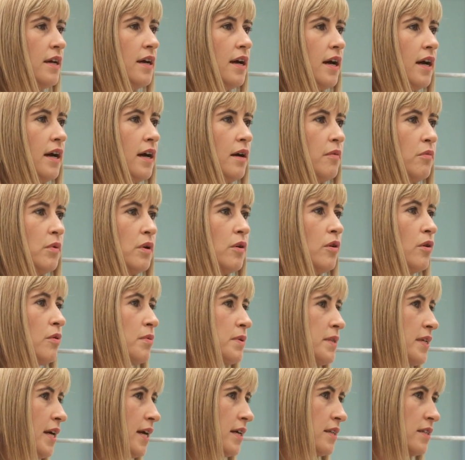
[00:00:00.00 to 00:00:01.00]
will
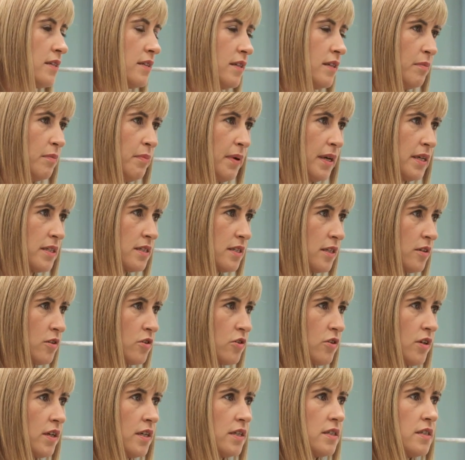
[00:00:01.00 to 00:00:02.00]
always act best
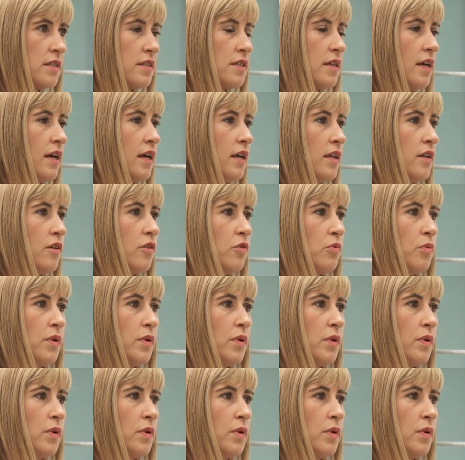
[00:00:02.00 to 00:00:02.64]
interests and